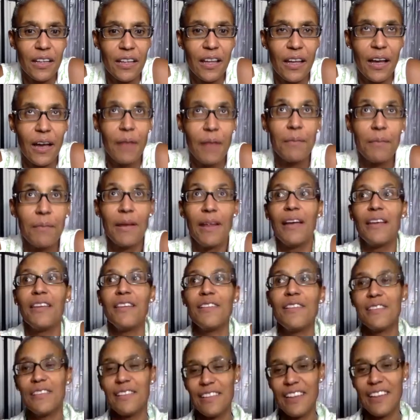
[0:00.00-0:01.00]
I mean, I
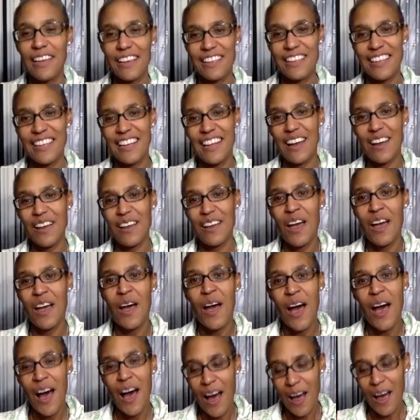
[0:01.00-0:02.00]
used to, like I said,
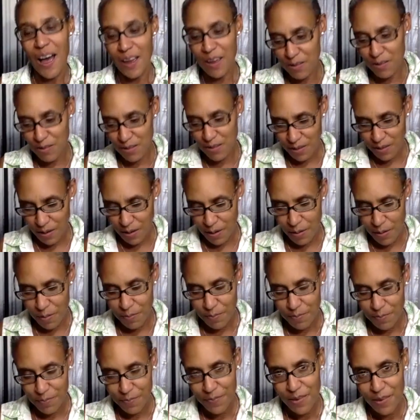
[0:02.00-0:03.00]
I used
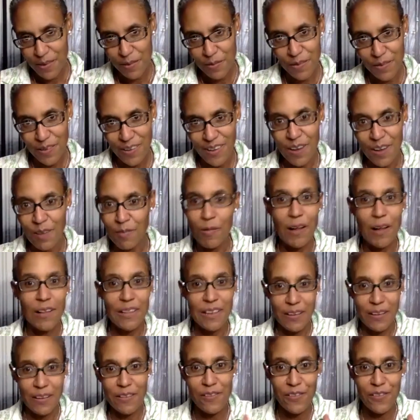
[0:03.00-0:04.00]
to, well,
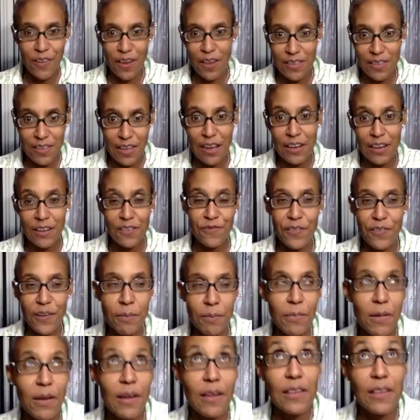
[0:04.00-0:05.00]
like I said,
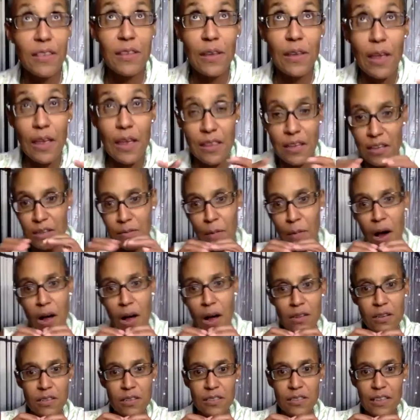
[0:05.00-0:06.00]
it's a
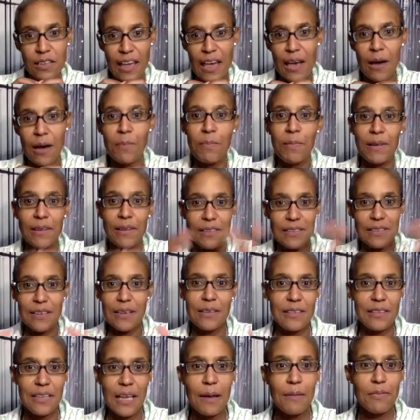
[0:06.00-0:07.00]
smaller scale, but it's the
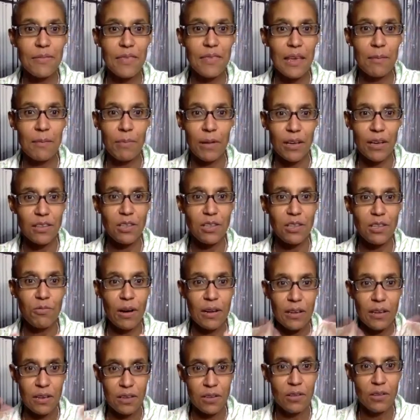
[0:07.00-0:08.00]
same thing because you
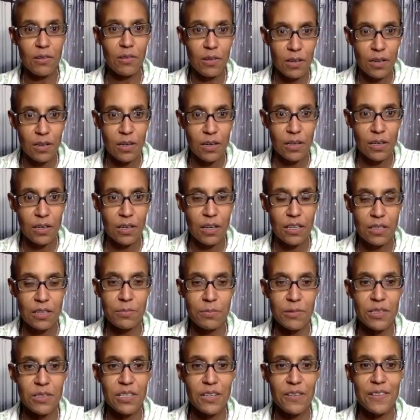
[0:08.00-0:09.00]
want to do good
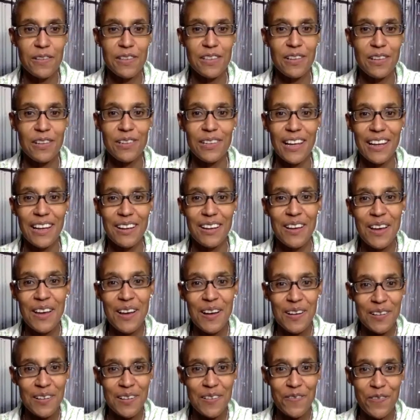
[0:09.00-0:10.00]
customer service. So, like,
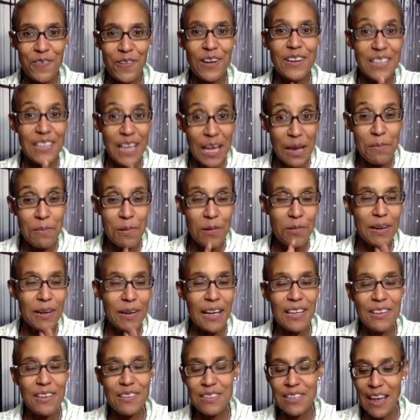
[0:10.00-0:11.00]
for example, when I
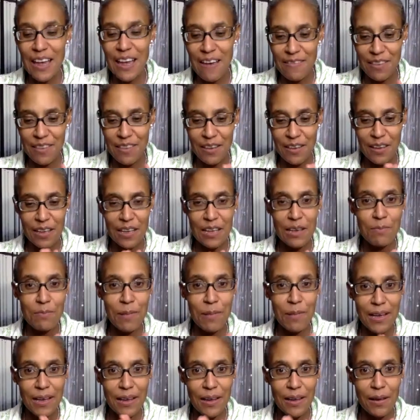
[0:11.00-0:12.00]
used to have the
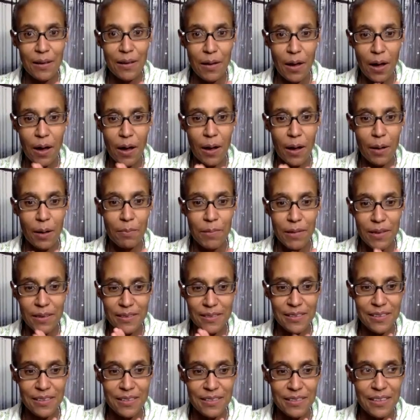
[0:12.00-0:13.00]
eBay
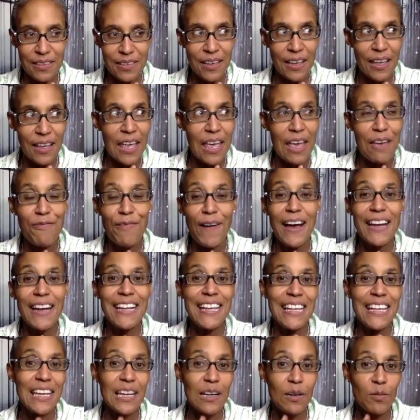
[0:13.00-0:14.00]
business, if I
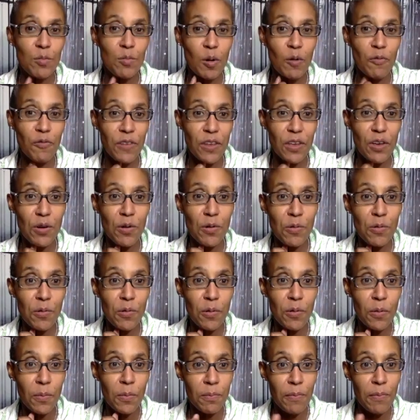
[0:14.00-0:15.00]
didn't get a review
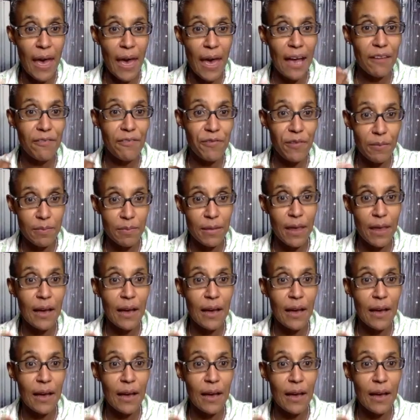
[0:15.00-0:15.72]
back from that